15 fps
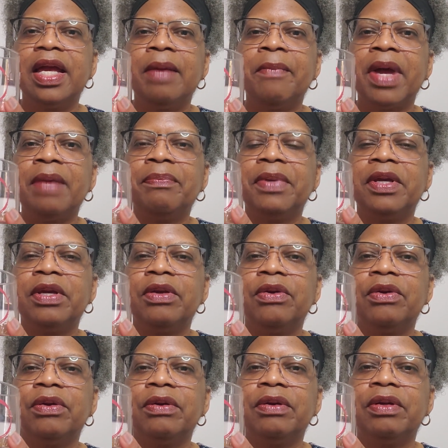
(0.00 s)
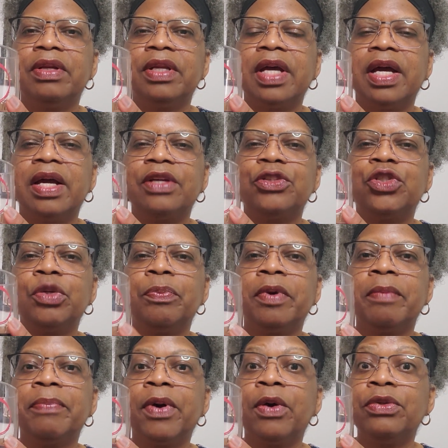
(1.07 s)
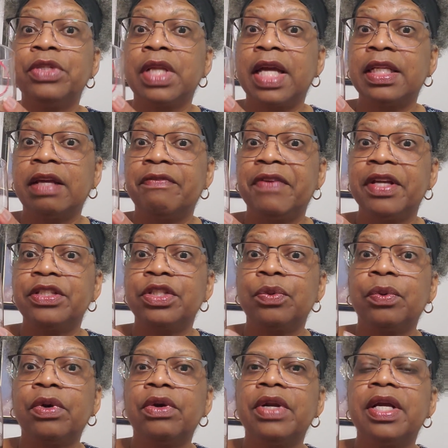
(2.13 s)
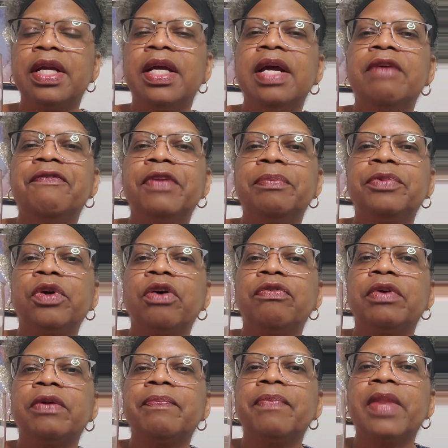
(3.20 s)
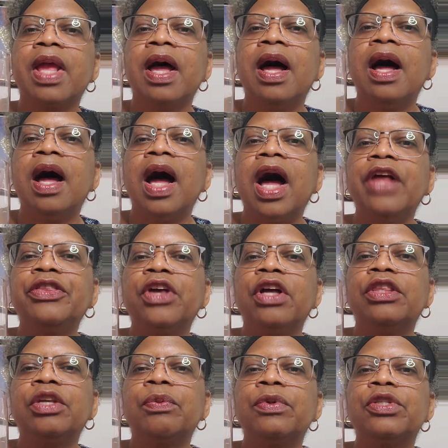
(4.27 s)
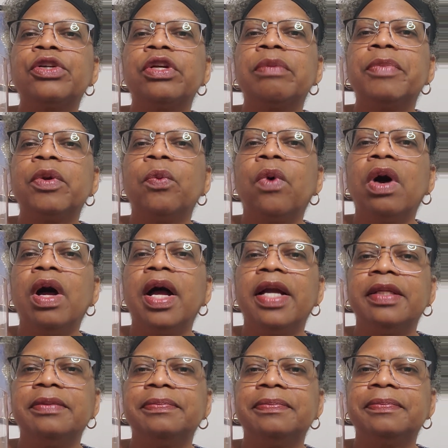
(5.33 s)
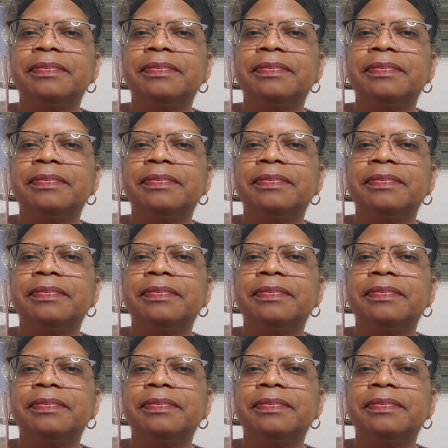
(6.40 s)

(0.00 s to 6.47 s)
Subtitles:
it might be superimposed, you like that fancy word, flipped over. I thought there was going to be wine.